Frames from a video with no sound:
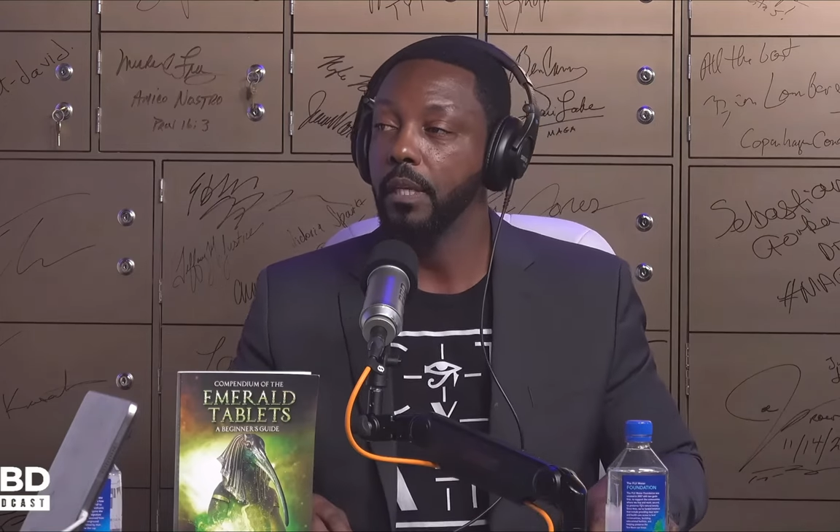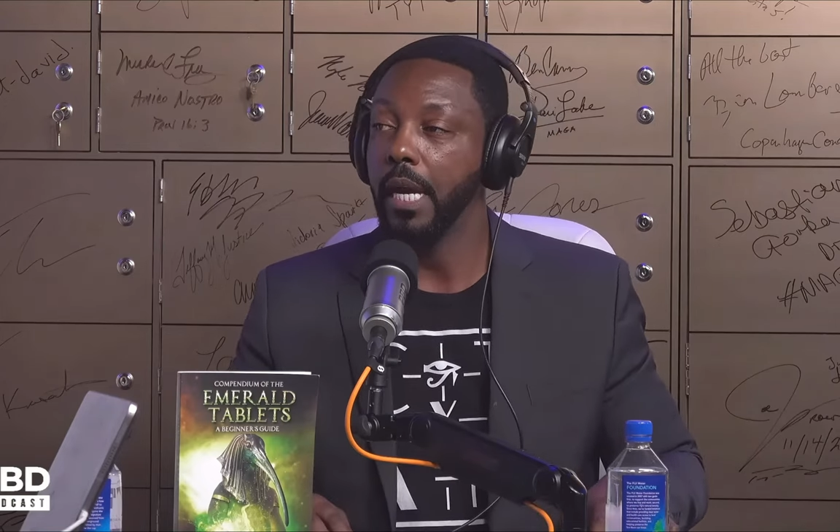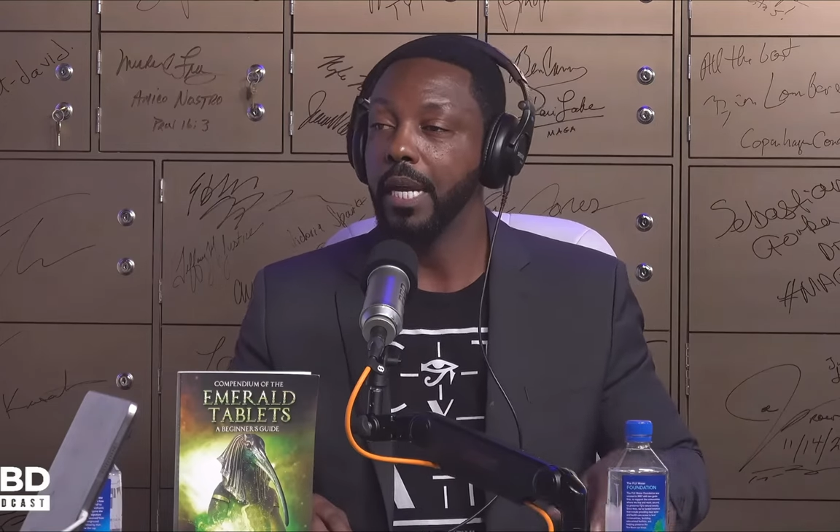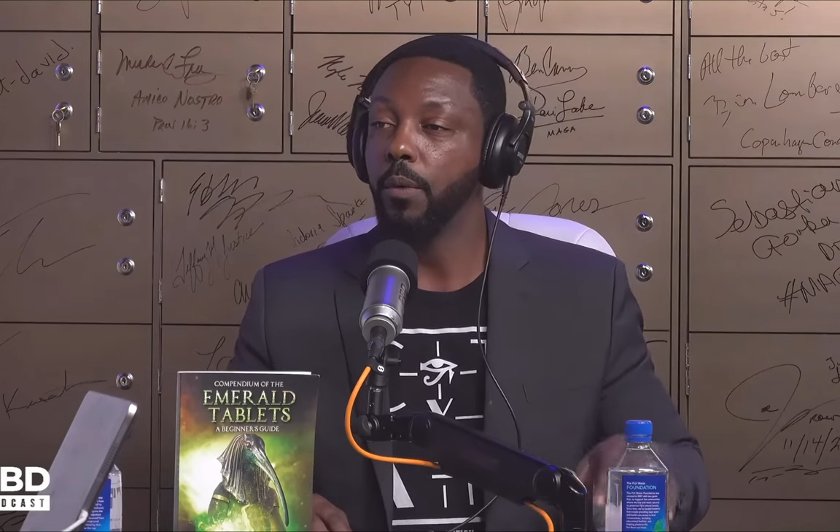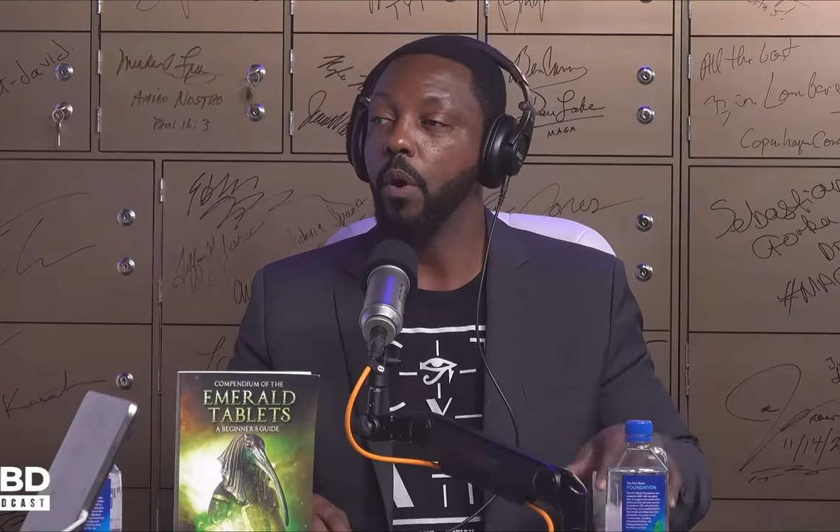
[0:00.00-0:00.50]

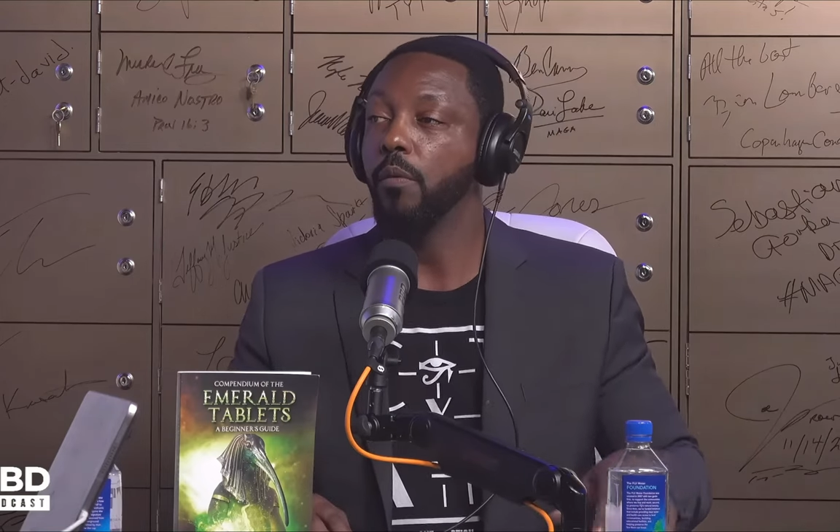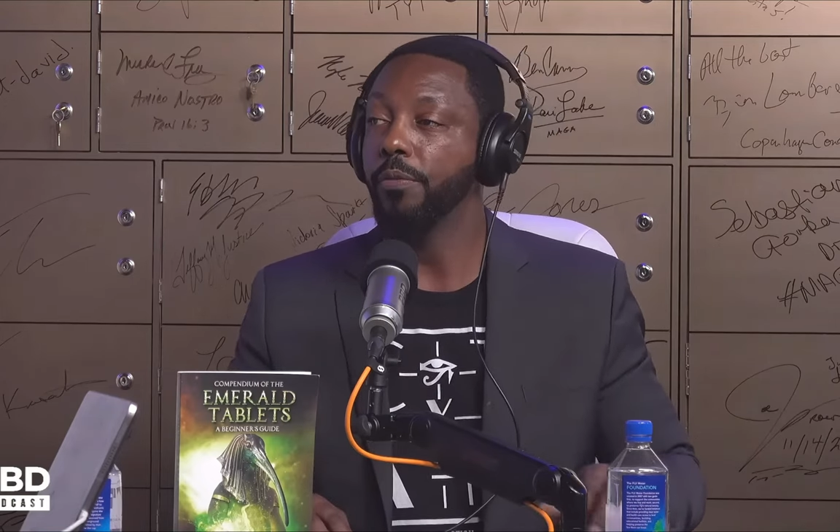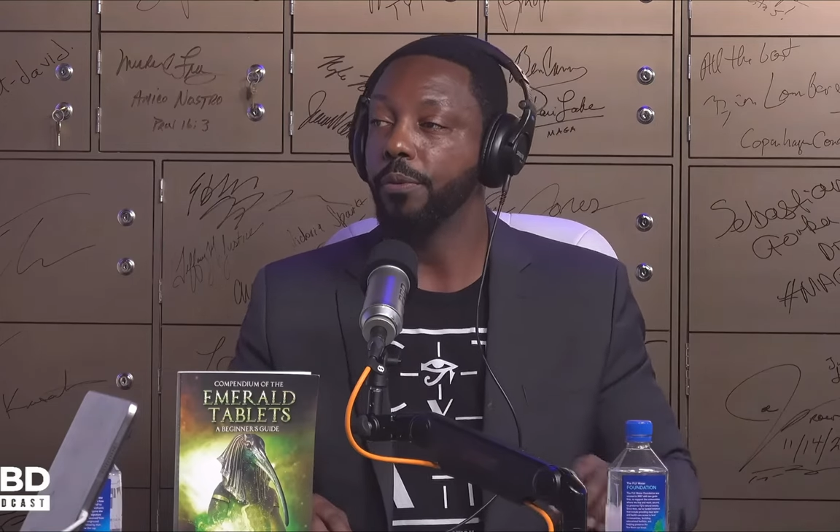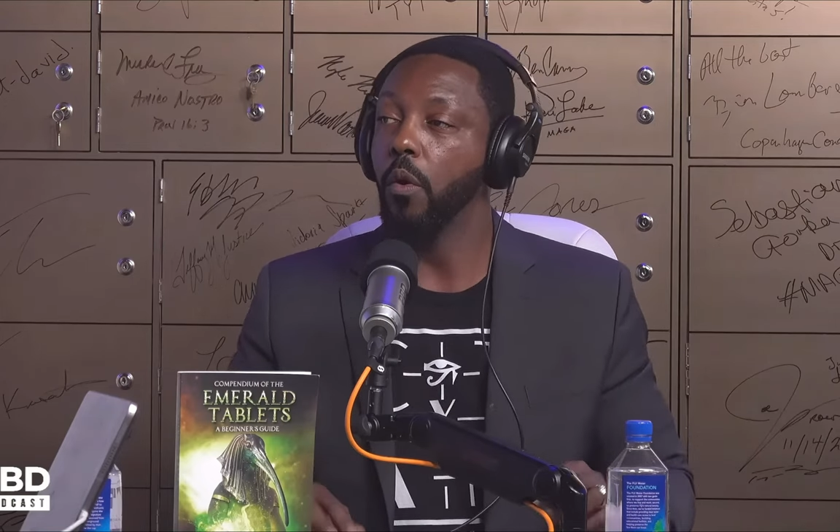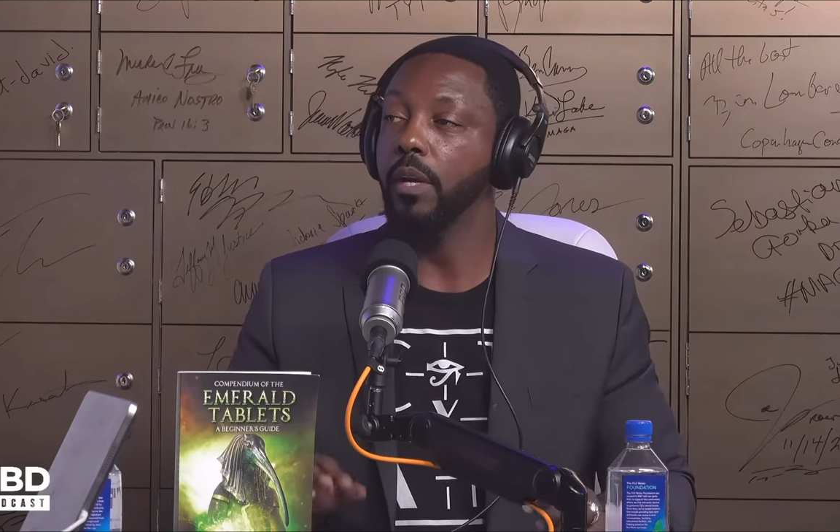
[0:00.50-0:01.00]
and they were
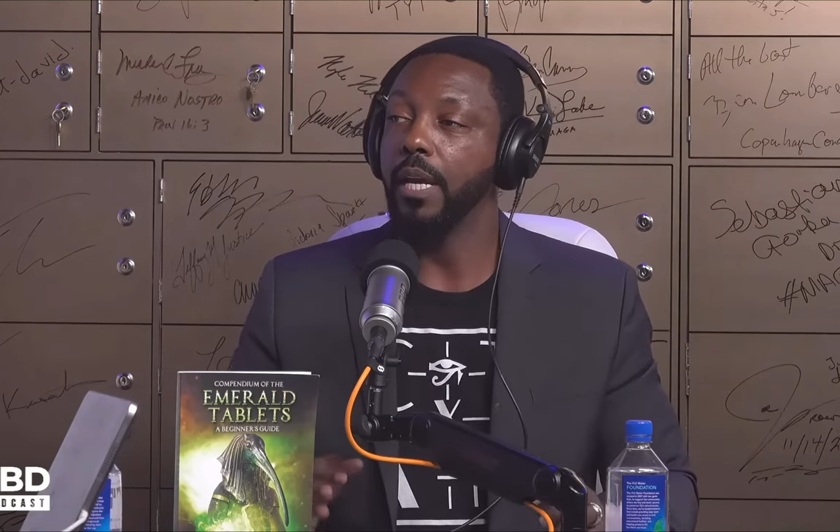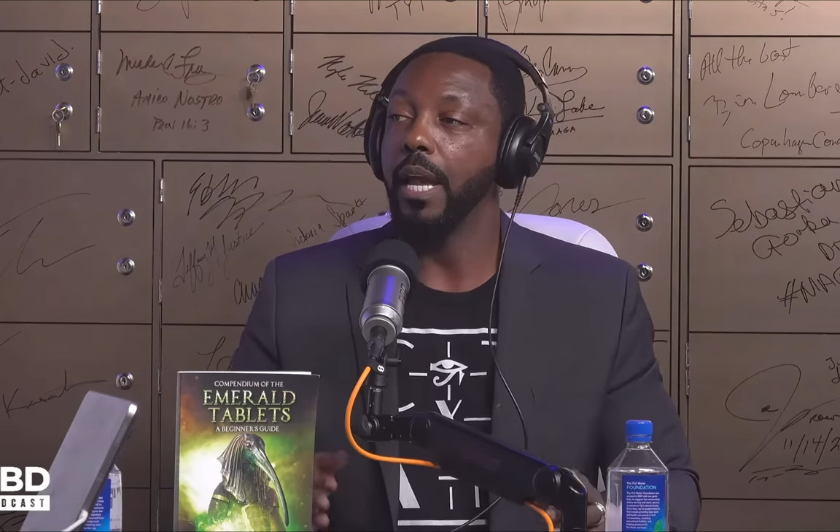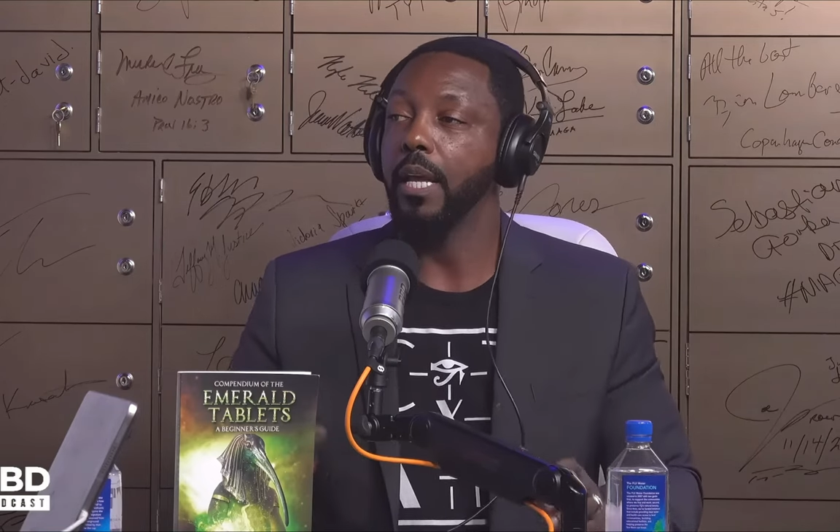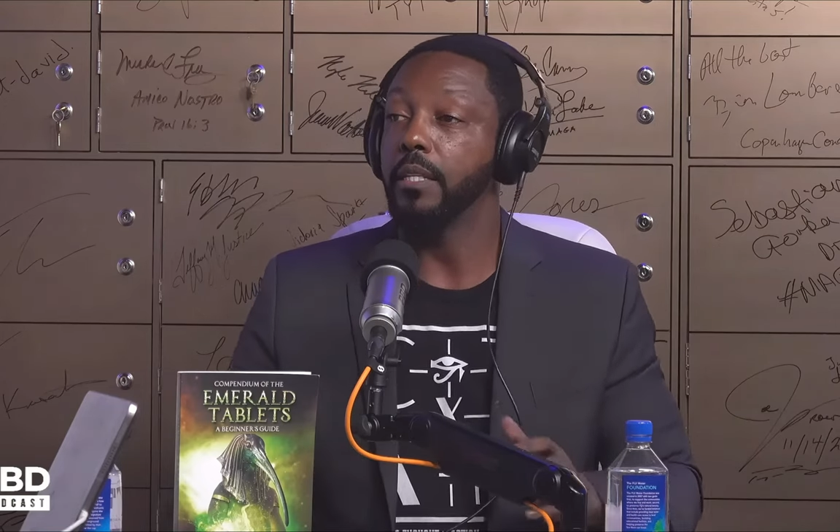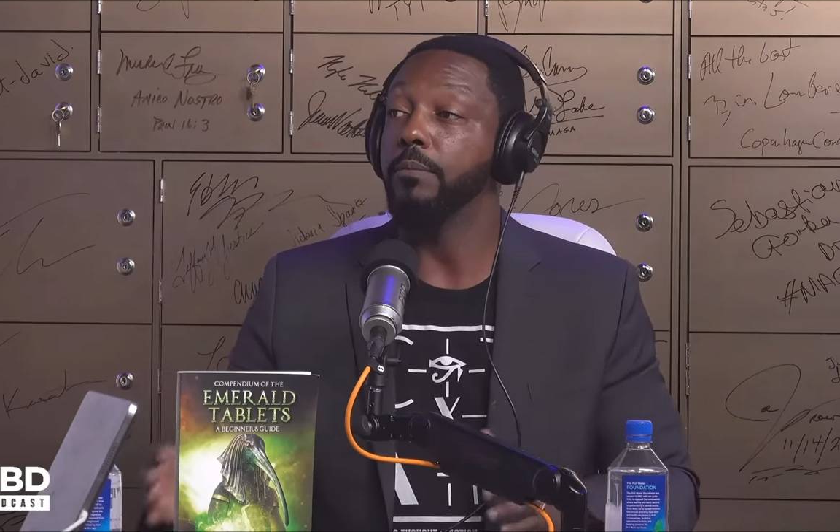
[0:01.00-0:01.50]
overthrown and they
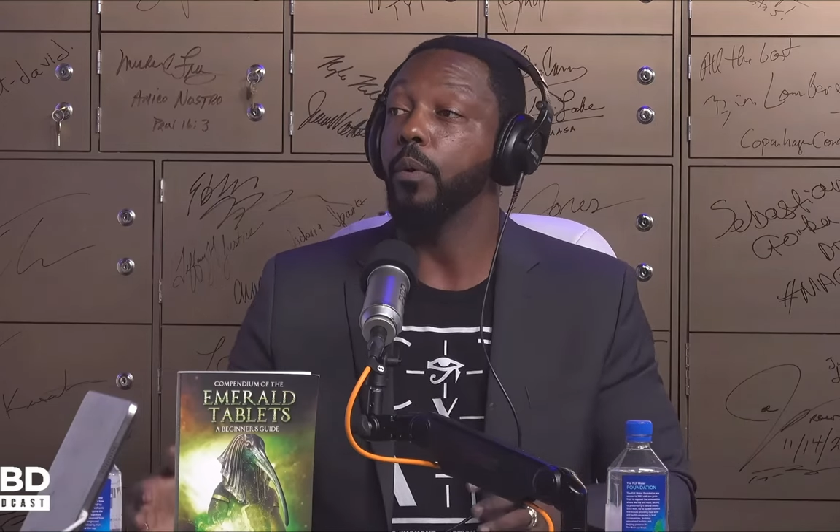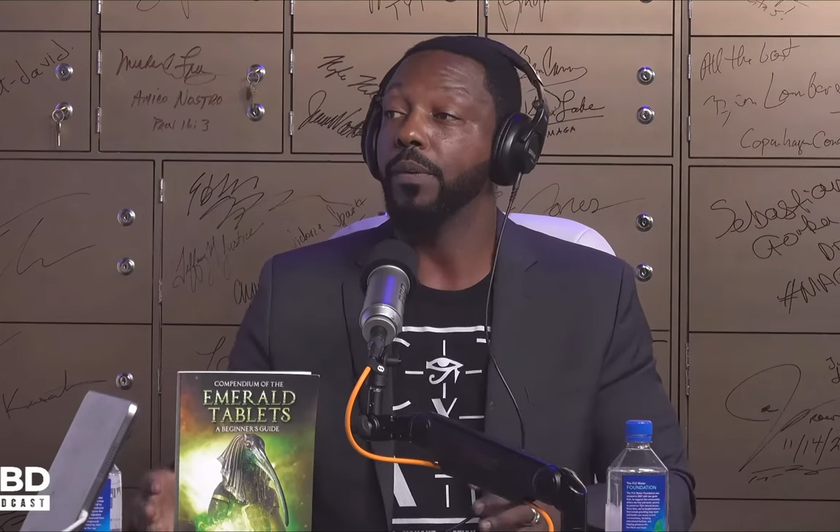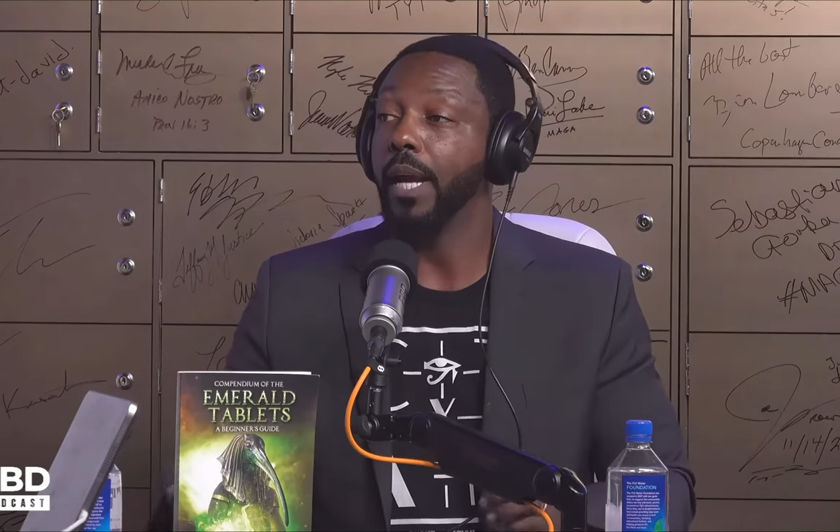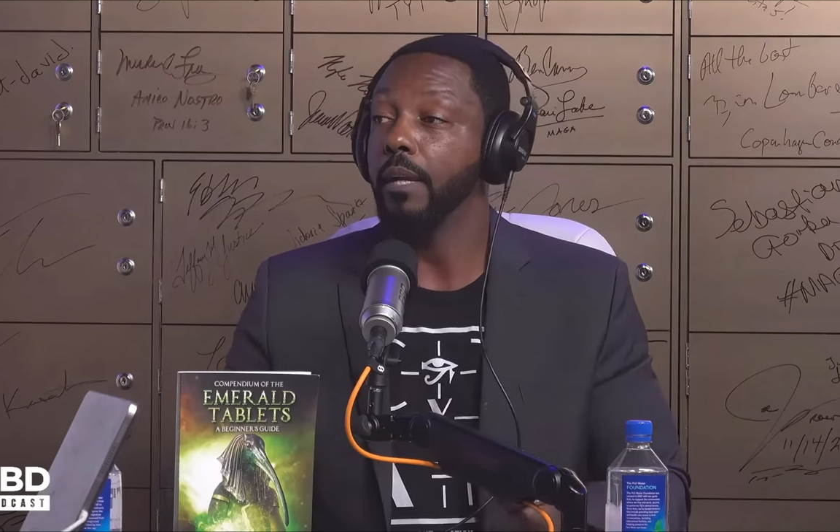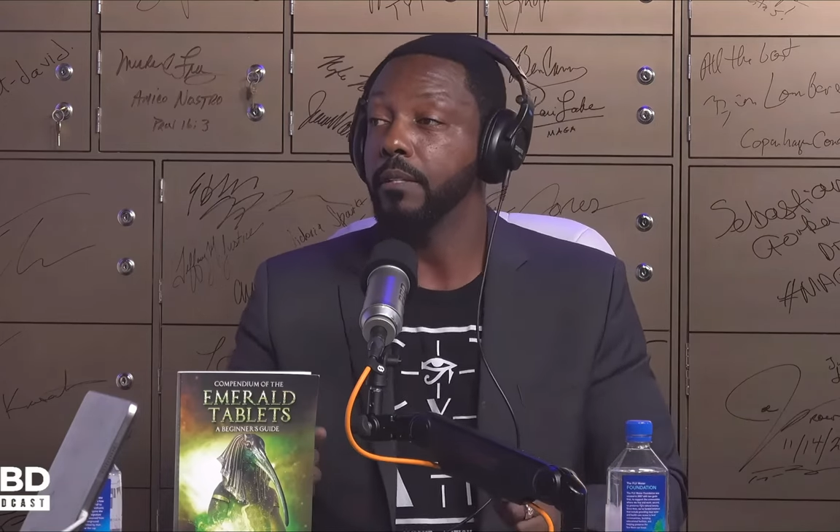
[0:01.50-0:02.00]
ended up
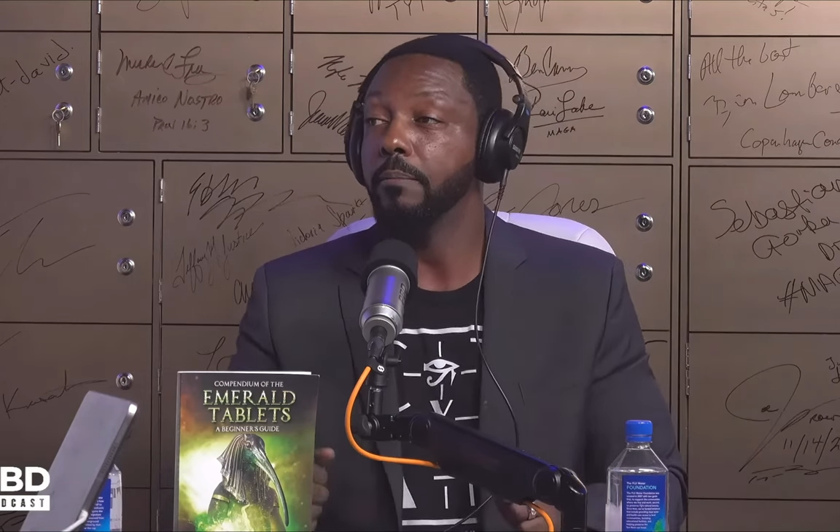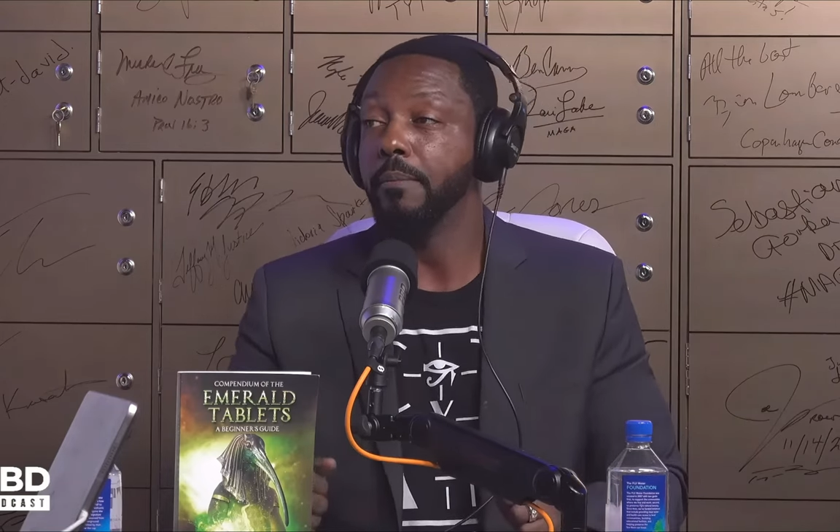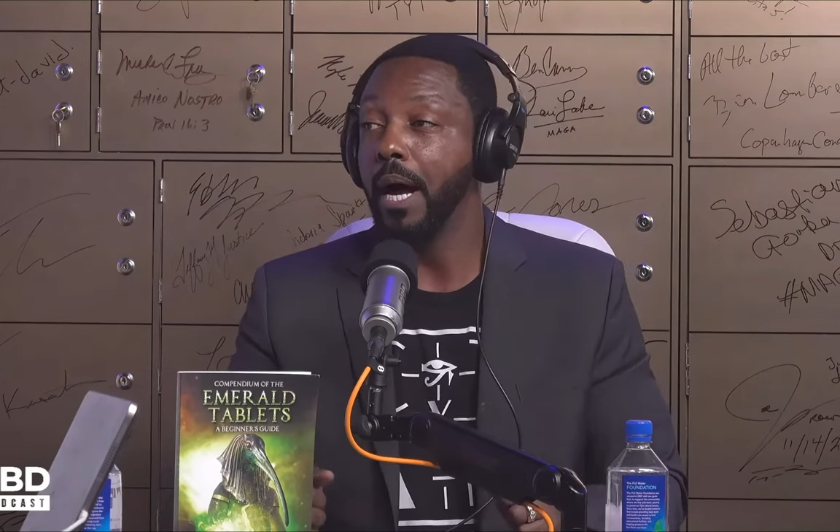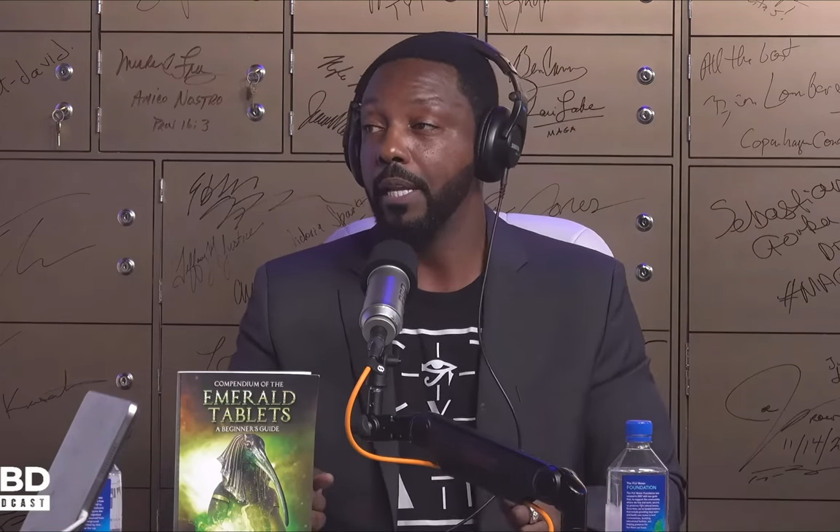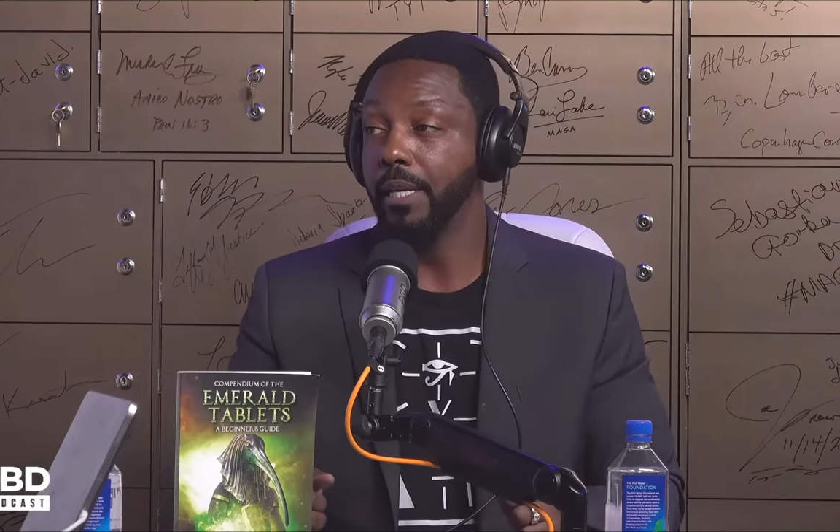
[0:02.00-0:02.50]
moving out to Mali,